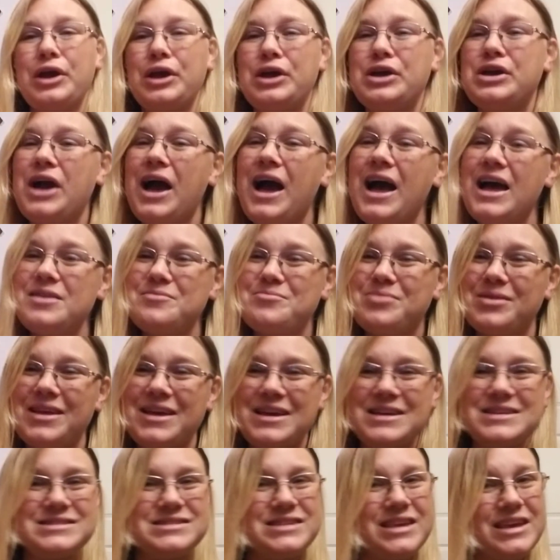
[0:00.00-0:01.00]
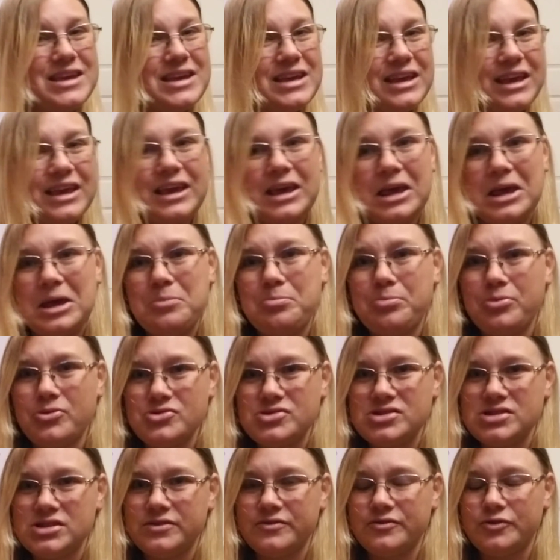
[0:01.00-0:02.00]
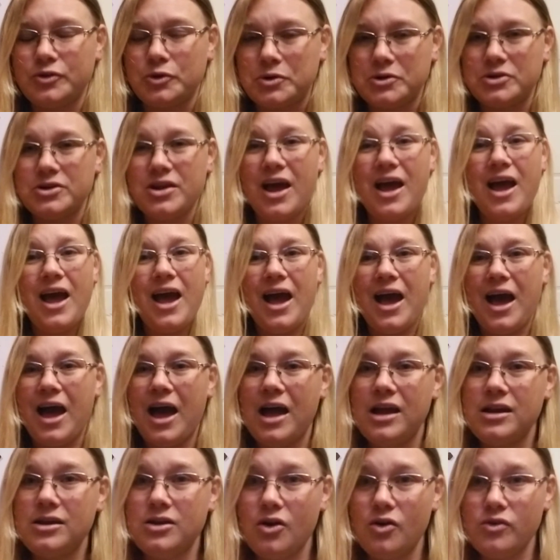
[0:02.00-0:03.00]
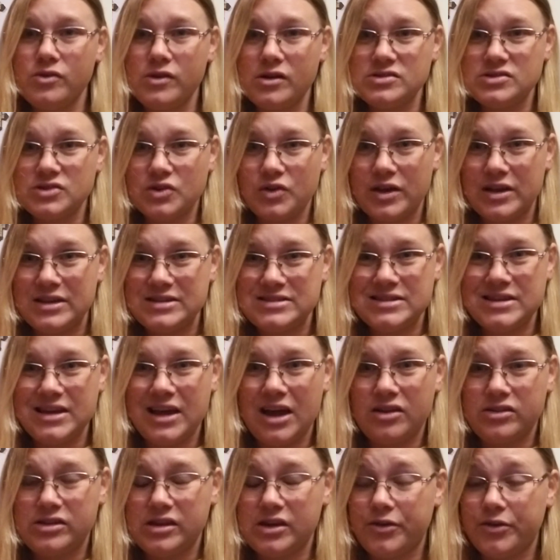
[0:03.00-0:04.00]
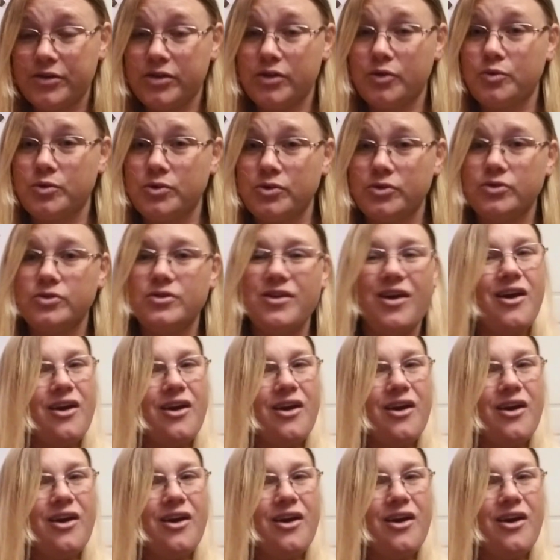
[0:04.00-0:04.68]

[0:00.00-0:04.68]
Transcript: God bless. Keep pushing forward. I know there's crazy out there in the world.